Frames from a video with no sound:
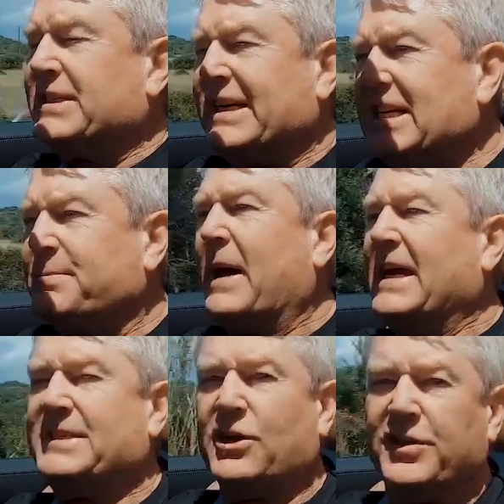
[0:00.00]
it is
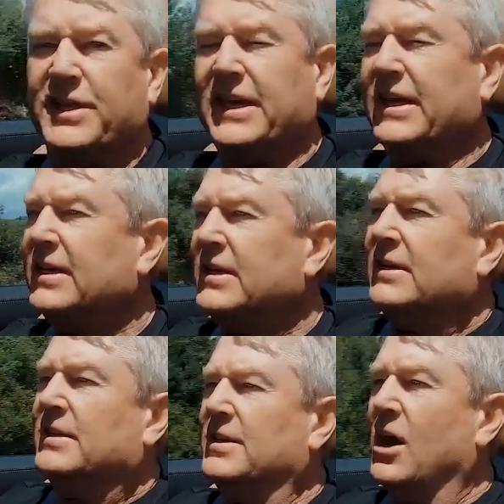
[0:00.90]
based on the
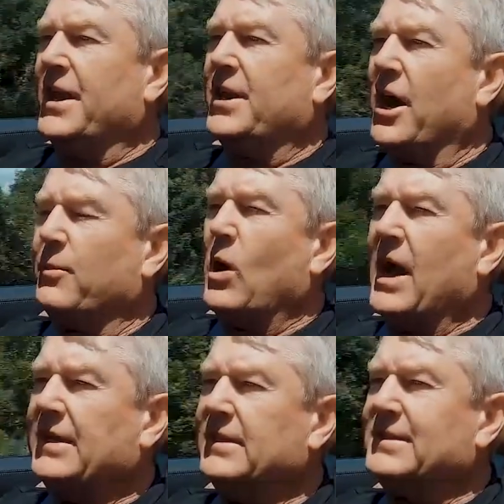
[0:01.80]

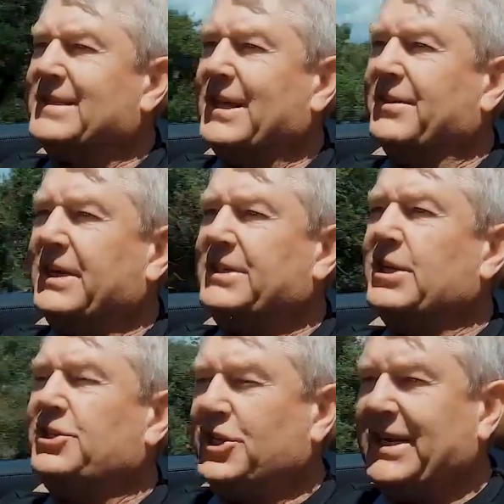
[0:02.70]
991 series
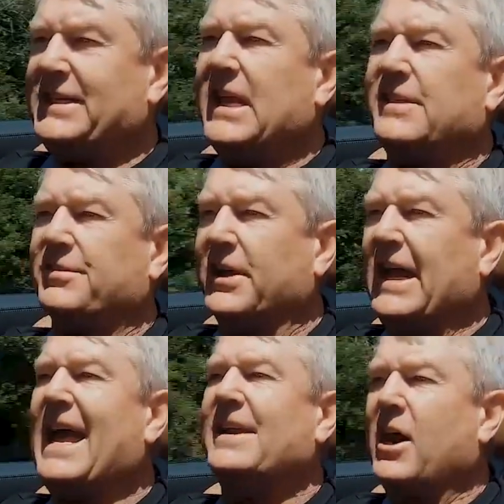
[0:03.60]
GT3
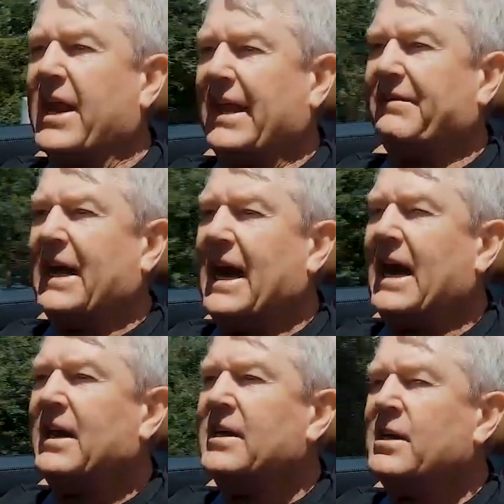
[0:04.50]
and
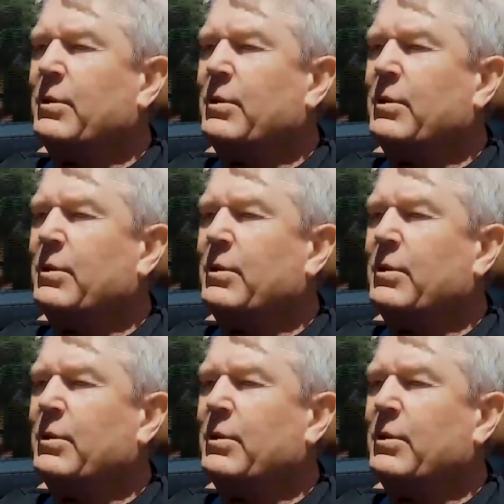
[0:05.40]
911R,